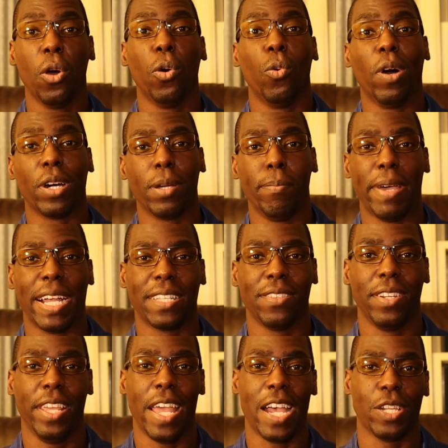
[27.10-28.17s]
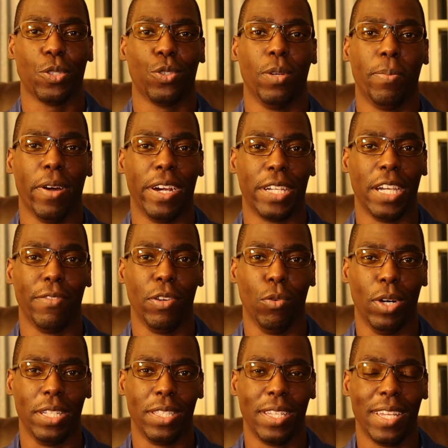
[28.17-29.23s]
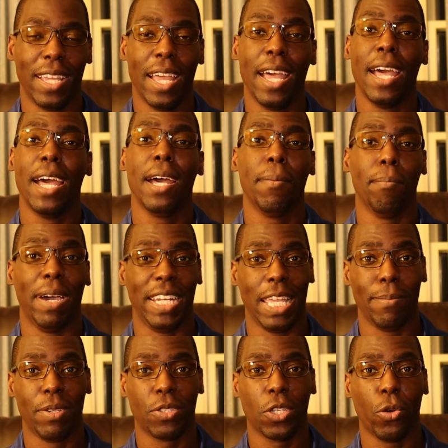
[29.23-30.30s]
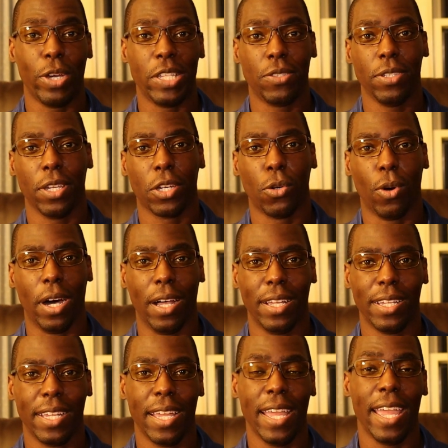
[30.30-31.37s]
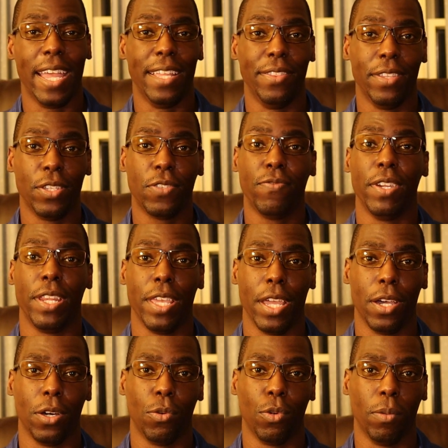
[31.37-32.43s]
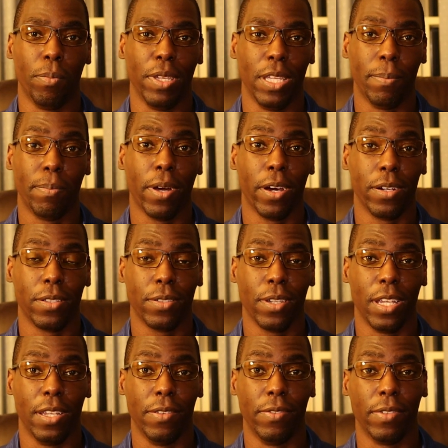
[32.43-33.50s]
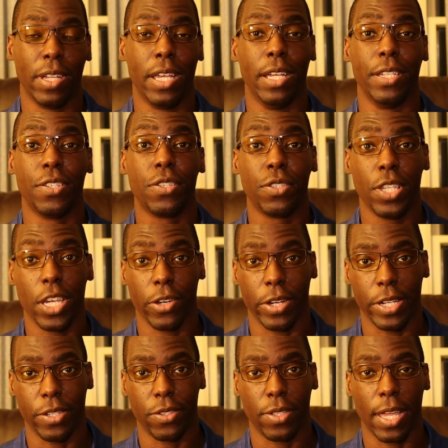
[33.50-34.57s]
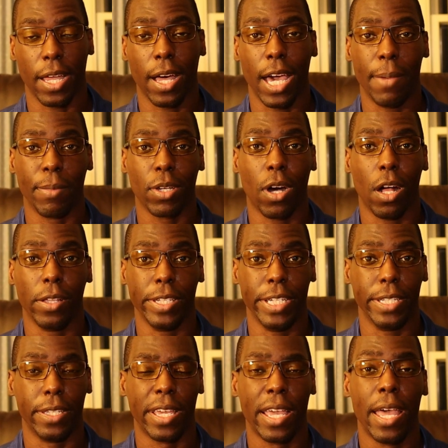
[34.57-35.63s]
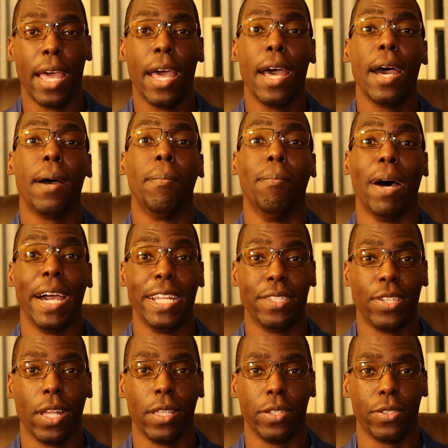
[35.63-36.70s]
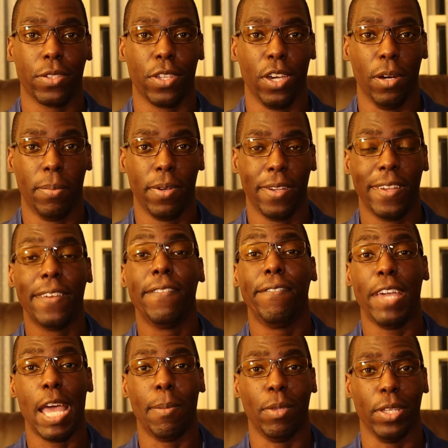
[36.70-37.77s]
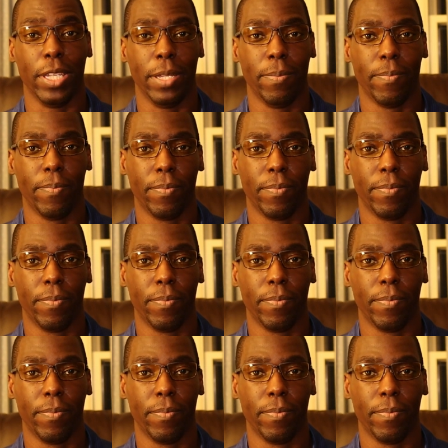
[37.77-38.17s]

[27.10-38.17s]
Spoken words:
Welcome back to the Astro Park, everyone. My name is Kwesi Akwa, and this video will be part of a series that I'm calling My Telescope Family.